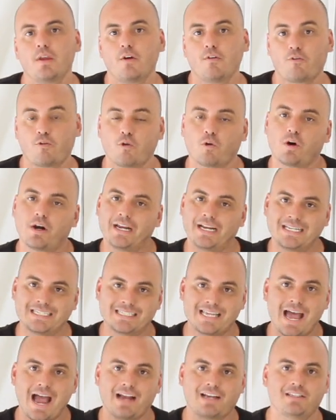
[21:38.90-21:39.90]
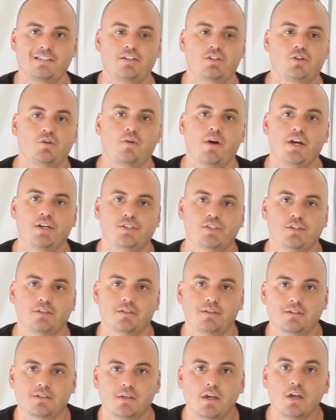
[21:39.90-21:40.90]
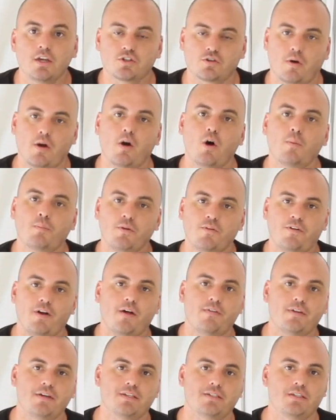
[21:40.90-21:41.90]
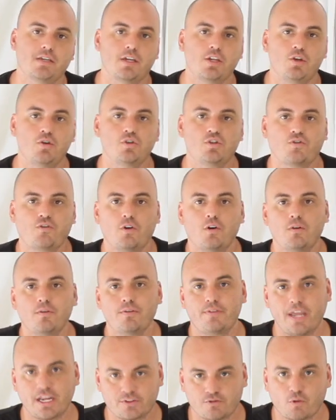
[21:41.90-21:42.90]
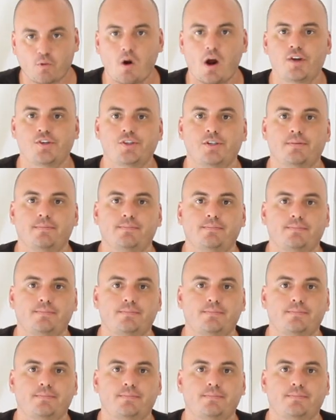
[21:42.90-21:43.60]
for exact situations. So I hope you found this useful. Thanks for watching.